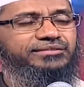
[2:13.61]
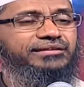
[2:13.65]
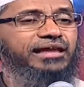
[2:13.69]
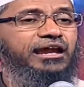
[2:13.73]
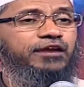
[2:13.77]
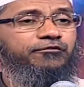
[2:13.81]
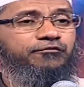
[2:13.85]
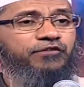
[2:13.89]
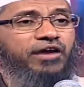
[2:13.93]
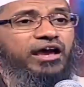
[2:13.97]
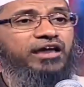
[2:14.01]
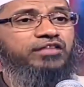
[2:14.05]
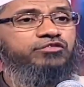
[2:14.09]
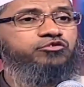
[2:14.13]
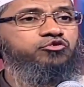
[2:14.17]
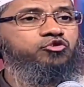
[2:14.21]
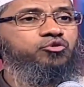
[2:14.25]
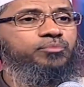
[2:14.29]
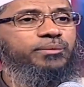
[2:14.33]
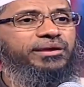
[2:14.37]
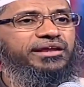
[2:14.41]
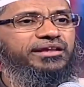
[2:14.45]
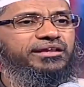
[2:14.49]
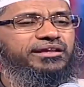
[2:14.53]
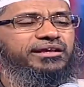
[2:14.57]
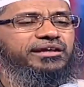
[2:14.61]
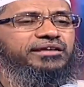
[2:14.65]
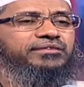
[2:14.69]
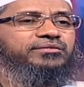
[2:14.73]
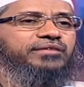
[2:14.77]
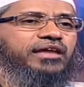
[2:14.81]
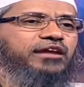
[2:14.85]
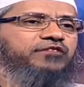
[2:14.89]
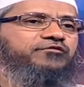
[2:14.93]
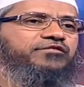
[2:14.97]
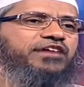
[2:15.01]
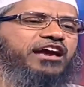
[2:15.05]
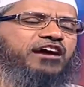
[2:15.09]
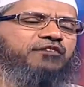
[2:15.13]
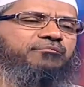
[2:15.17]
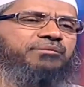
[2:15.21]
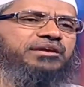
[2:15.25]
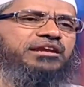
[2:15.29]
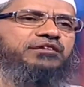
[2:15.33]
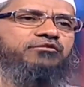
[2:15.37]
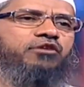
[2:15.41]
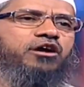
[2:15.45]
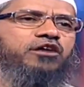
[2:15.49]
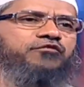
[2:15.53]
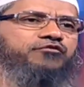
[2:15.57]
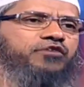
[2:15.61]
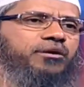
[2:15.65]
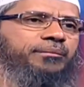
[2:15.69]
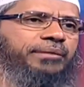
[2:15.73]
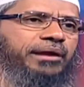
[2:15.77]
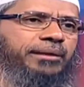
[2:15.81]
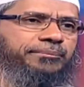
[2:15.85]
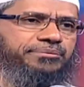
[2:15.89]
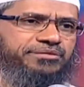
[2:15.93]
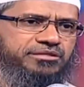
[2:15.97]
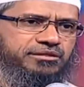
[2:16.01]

that we are assuming that we have been evolved from